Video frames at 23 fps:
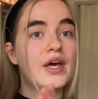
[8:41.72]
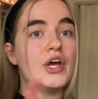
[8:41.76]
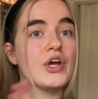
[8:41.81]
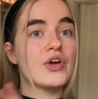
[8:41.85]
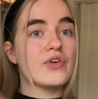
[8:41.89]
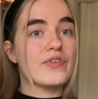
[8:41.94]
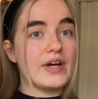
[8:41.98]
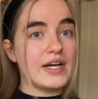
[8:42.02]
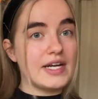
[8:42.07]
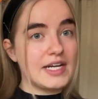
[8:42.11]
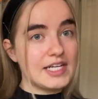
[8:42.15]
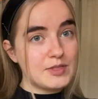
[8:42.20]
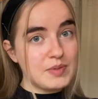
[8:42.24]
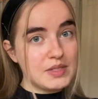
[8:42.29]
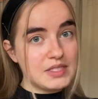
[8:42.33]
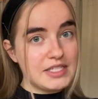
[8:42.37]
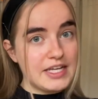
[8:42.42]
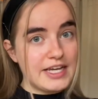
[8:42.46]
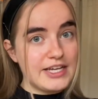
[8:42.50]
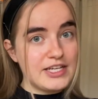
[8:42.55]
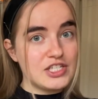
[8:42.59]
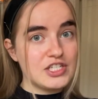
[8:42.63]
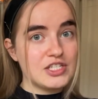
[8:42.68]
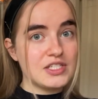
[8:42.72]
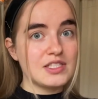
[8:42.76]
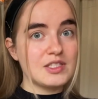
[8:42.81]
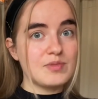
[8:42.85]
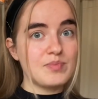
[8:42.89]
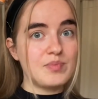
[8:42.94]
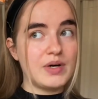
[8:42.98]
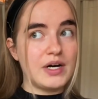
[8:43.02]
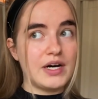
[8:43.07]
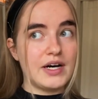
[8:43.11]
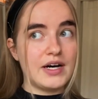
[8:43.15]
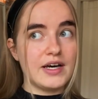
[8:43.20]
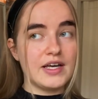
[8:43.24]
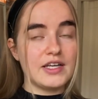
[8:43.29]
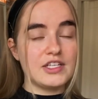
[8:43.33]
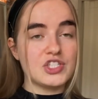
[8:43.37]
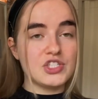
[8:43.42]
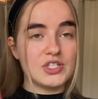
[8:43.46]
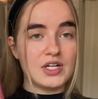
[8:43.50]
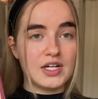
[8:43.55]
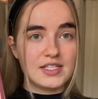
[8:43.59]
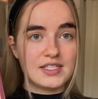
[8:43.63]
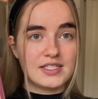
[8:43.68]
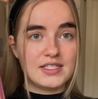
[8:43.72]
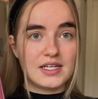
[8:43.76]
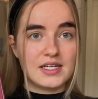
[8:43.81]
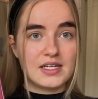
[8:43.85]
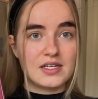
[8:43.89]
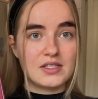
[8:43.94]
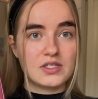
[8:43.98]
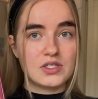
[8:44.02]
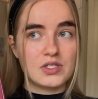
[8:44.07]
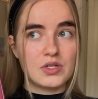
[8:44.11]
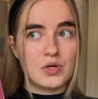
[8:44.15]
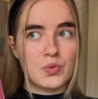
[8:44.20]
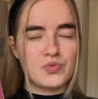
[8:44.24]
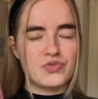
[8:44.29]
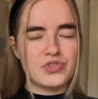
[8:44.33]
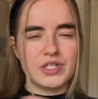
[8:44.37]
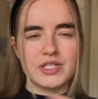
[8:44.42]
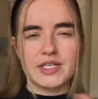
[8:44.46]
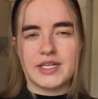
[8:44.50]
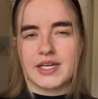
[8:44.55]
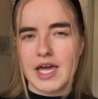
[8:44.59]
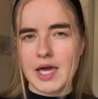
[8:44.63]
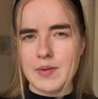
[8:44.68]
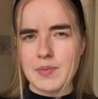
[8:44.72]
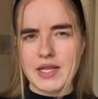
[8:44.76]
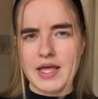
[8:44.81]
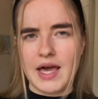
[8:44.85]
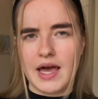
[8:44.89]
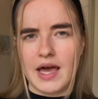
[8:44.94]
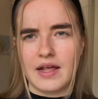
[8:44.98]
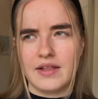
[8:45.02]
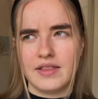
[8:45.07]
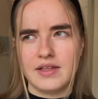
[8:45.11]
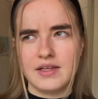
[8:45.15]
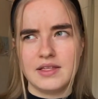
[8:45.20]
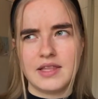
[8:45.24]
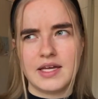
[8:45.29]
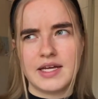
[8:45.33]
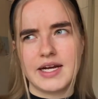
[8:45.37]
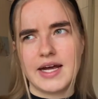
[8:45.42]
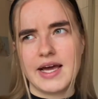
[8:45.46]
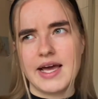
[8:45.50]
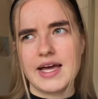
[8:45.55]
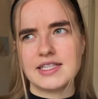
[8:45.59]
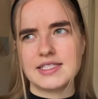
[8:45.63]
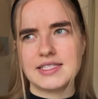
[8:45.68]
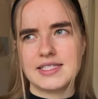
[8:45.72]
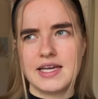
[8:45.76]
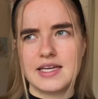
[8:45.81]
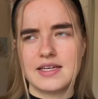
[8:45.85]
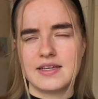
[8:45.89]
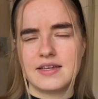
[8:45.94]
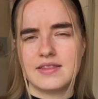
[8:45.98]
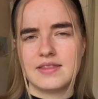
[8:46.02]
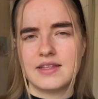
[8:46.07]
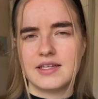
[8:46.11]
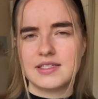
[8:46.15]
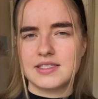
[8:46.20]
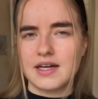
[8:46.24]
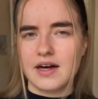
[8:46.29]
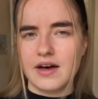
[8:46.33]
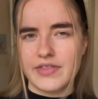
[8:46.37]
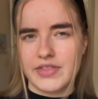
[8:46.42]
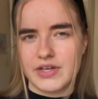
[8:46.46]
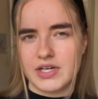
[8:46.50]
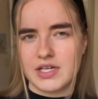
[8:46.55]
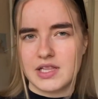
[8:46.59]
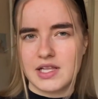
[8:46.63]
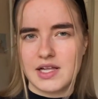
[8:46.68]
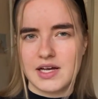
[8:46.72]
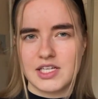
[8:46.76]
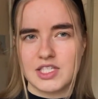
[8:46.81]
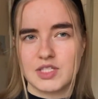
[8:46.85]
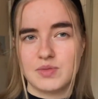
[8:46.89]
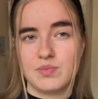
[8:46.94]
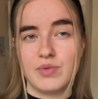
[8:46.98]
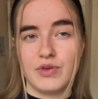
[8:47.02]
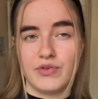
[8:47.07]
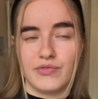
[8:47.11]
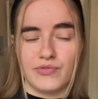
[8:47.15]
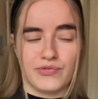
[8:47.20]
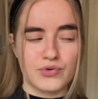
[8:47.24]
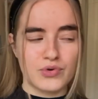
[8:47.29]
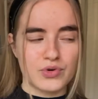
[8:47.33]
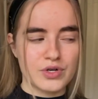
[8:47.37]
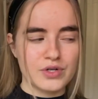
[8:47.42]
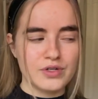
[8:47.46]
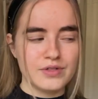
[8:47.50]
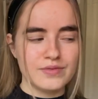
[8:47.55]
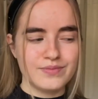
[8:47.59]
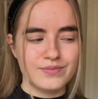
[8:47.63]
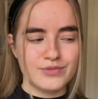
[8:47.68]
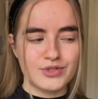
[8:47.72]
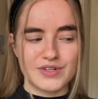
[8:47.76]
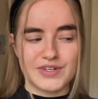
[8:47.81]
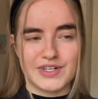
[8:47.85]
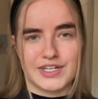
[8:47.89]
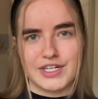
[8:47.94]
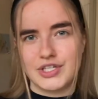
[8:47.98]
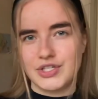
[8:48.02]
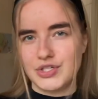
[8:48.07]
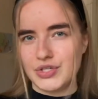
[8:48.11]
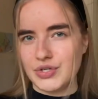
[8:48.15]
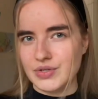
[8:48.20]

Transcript: Great Expectations by Charles Dickens, so it really came in handy that I had taken that other class before, so I already knew